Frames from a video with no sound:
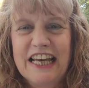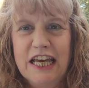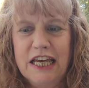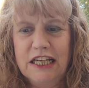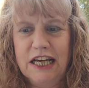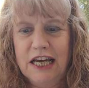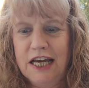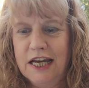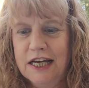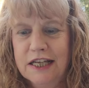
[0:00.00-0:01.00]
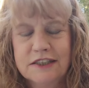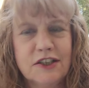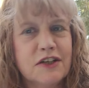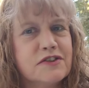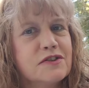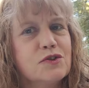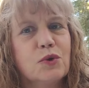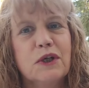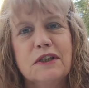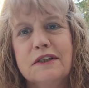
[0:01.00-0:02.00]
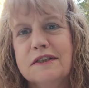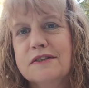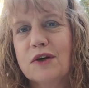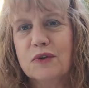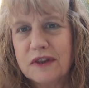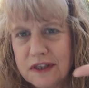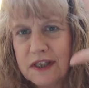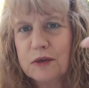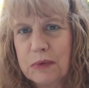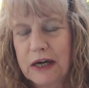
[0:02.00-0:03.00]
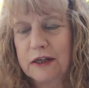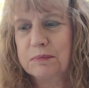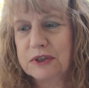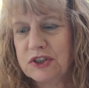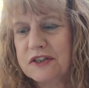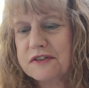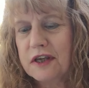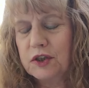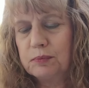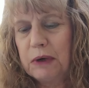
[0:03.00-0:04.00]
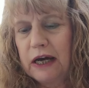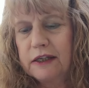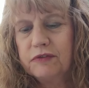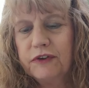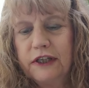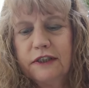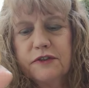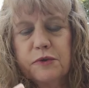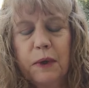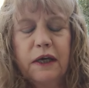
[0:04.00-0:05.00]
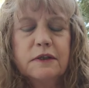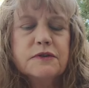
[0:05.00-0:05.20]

And just do it. Don't think about it, but just let your body find its way.